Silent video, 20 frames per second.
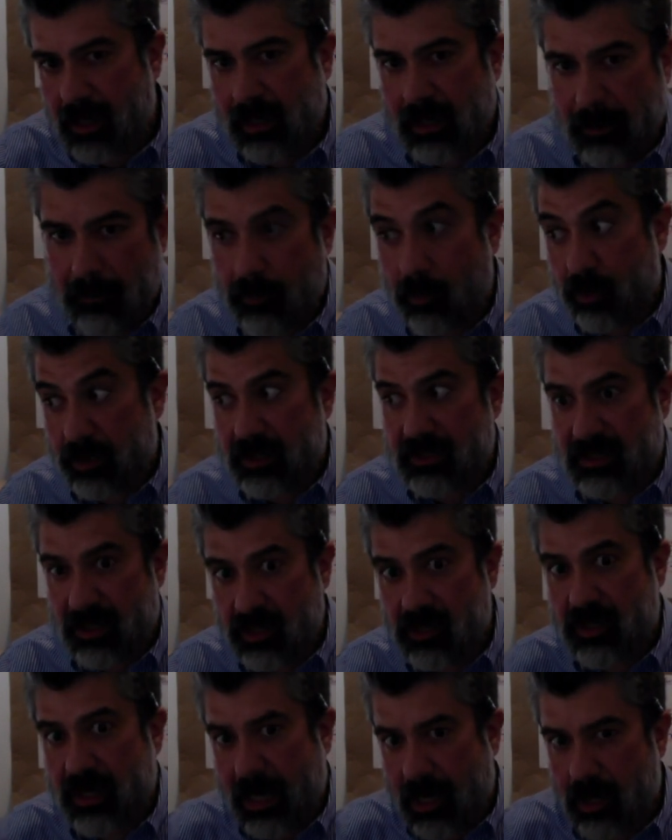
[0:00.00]
clipboard that
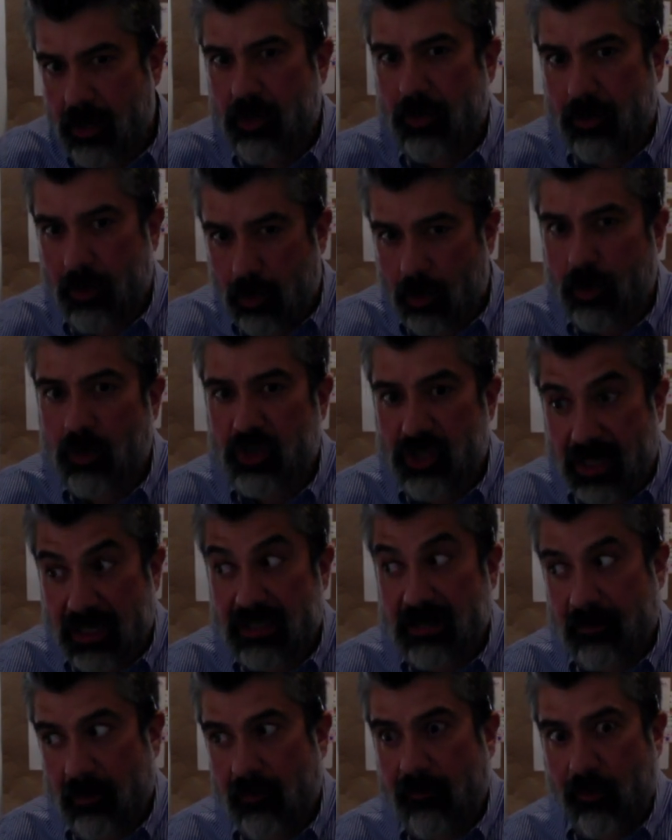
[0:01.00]
says you got to do neuro checks
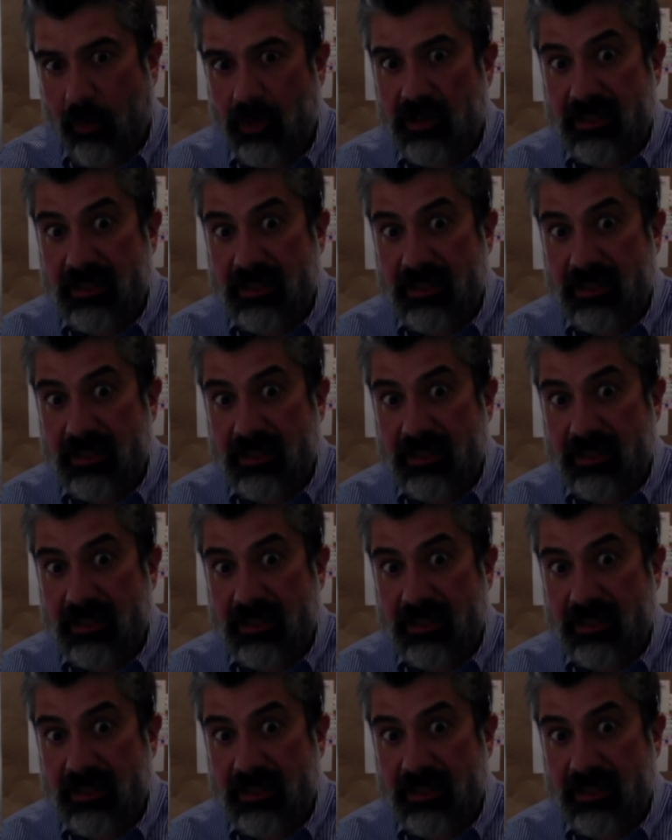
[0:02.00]
every four to